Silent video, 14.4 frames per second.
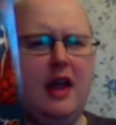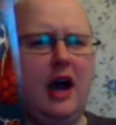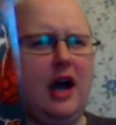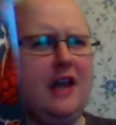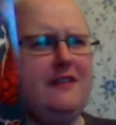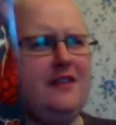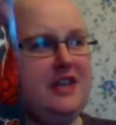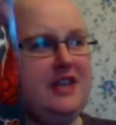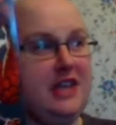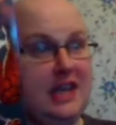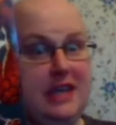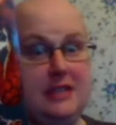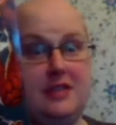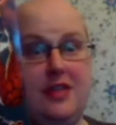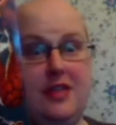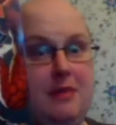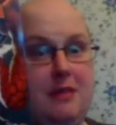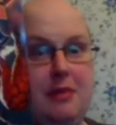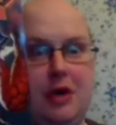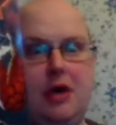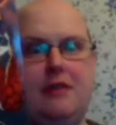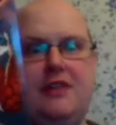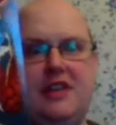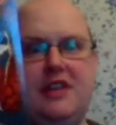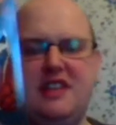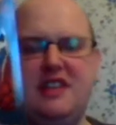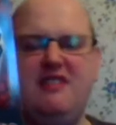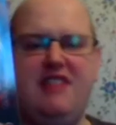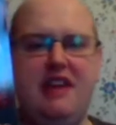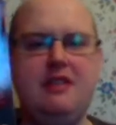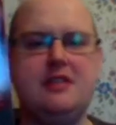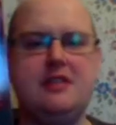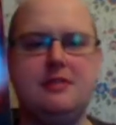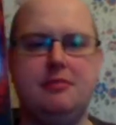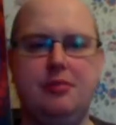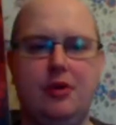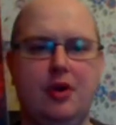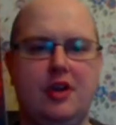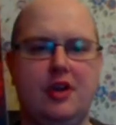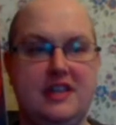I think, is the perfect event book.